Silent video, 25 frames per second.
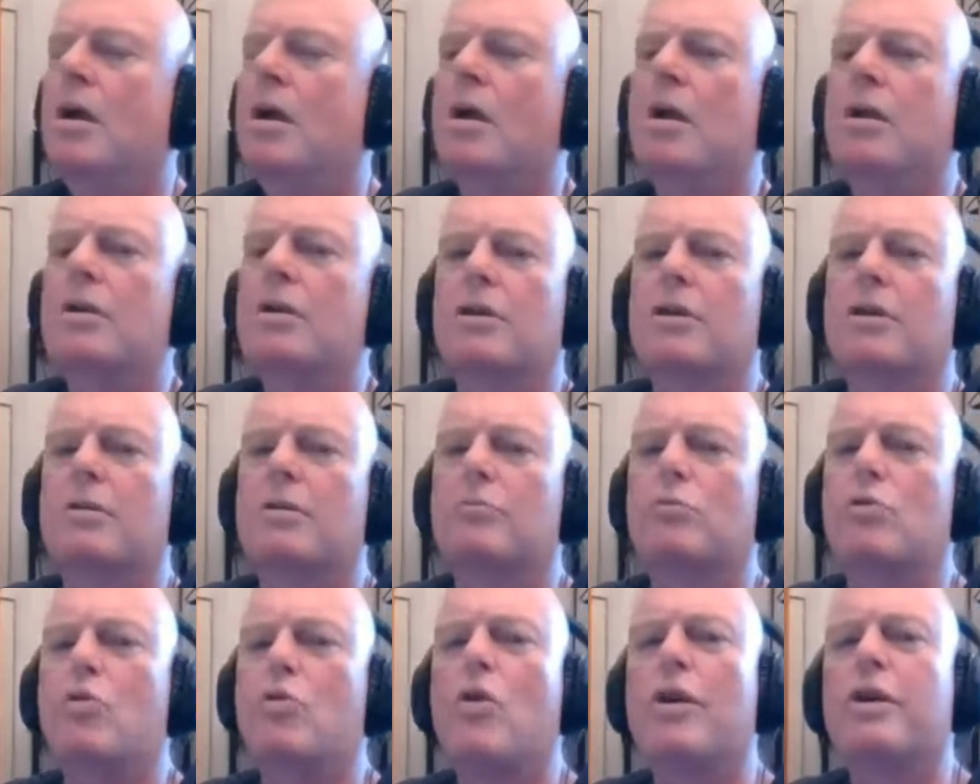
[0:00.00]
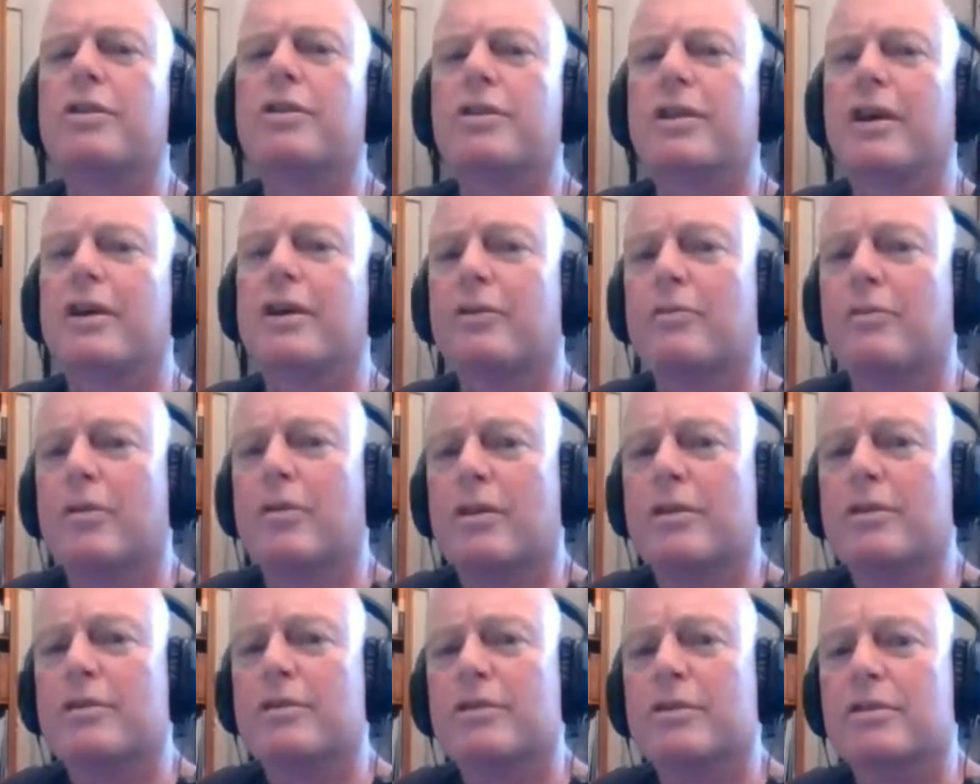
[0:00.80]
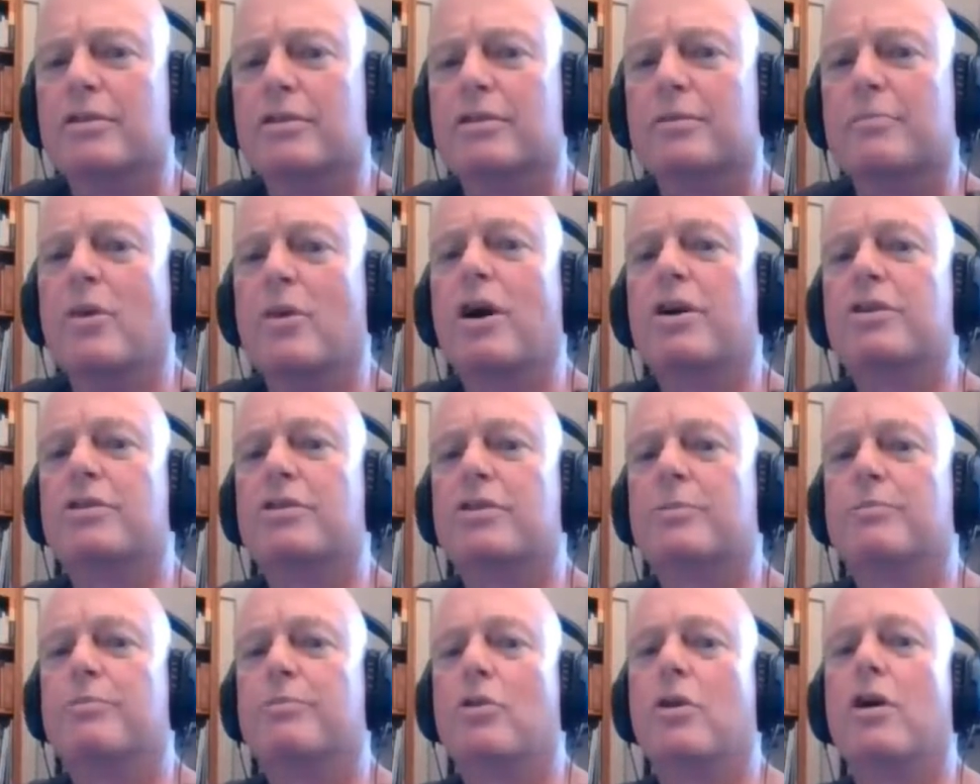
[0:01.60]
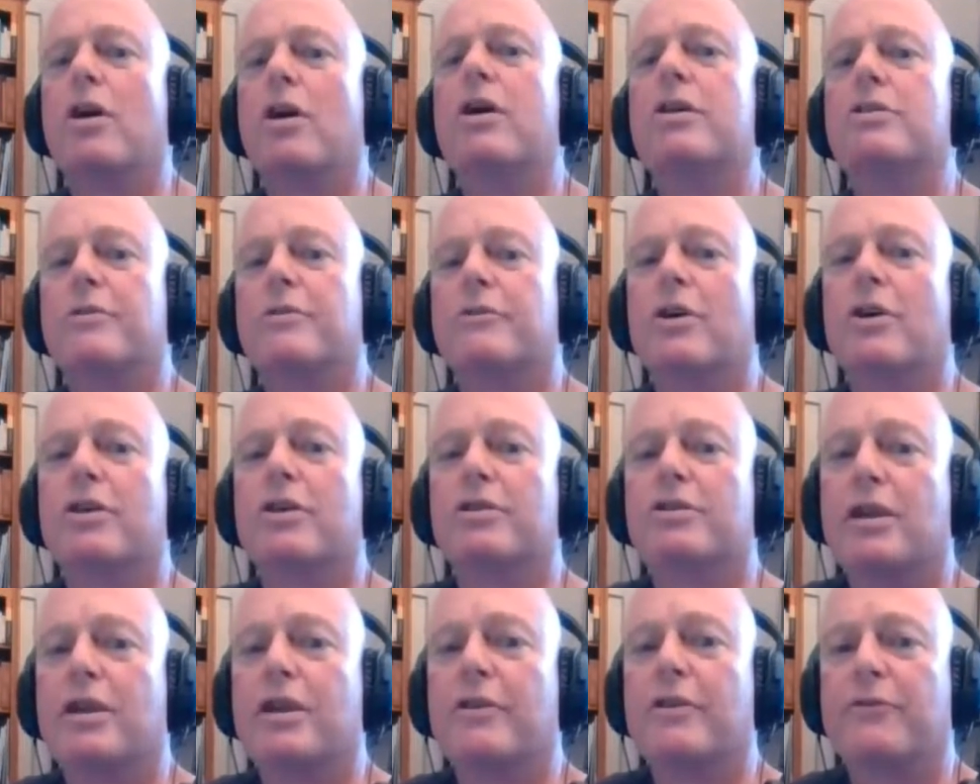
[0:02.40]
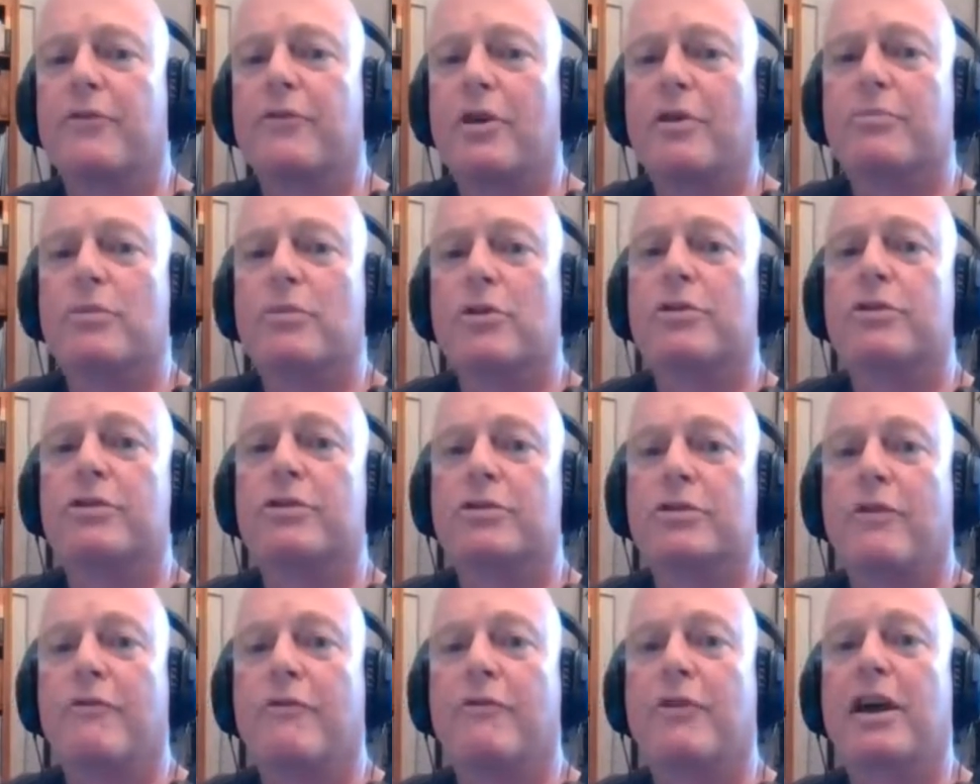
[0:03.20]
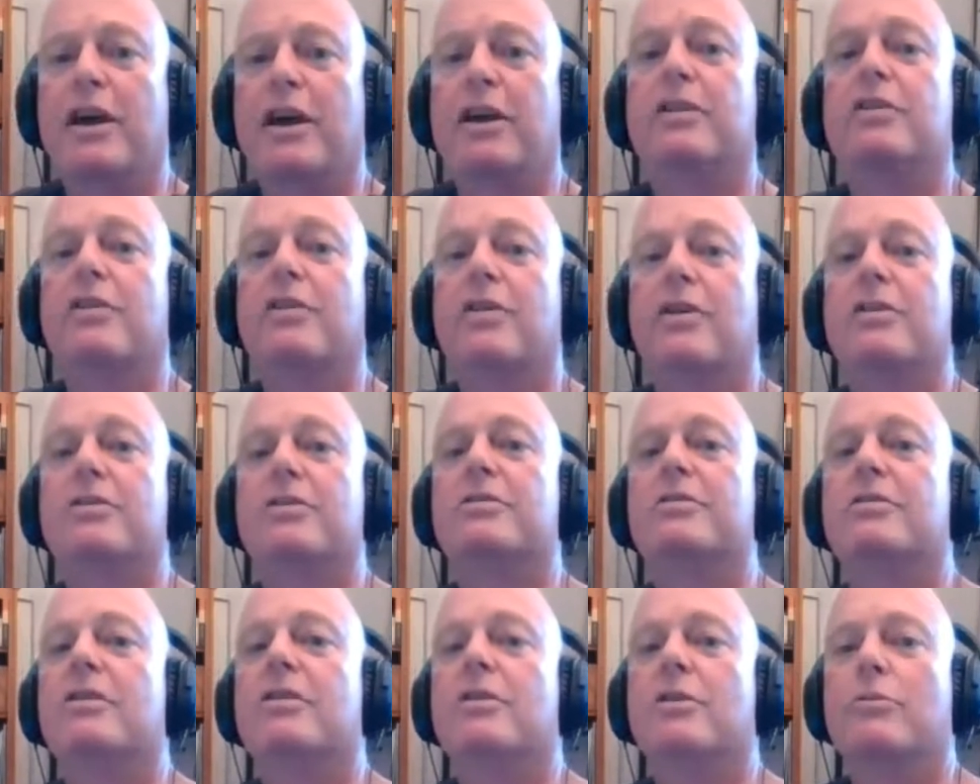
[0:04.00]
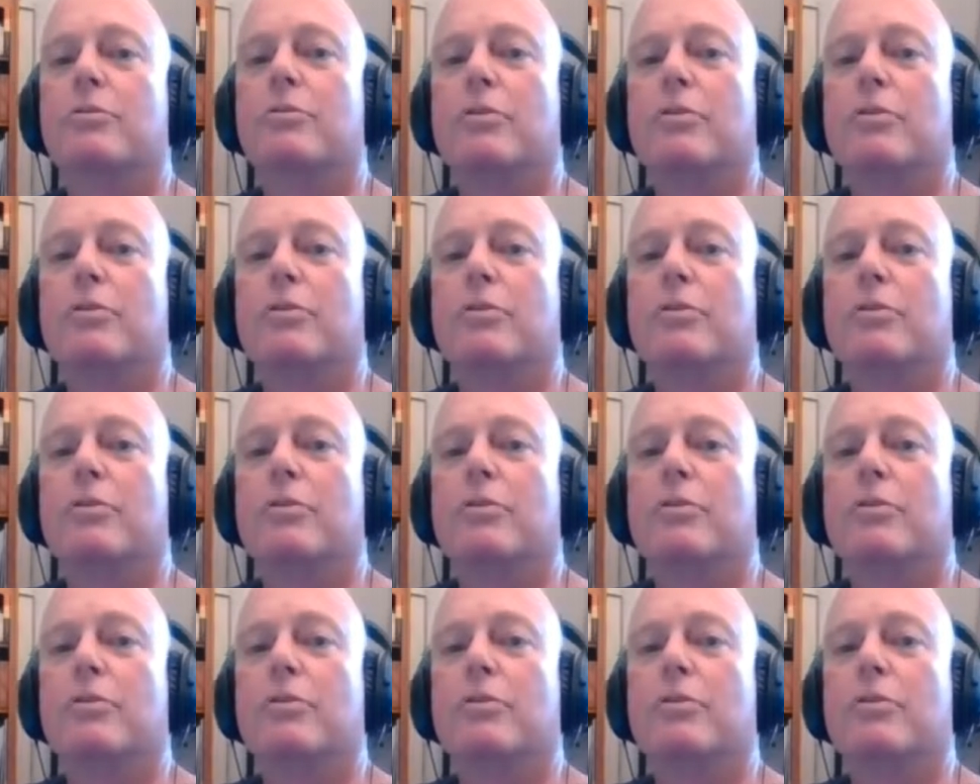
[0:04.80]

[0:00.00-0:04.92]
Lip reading: So I'm walking down the road, and to my surprise, I find a telephone booth that's not vandalized,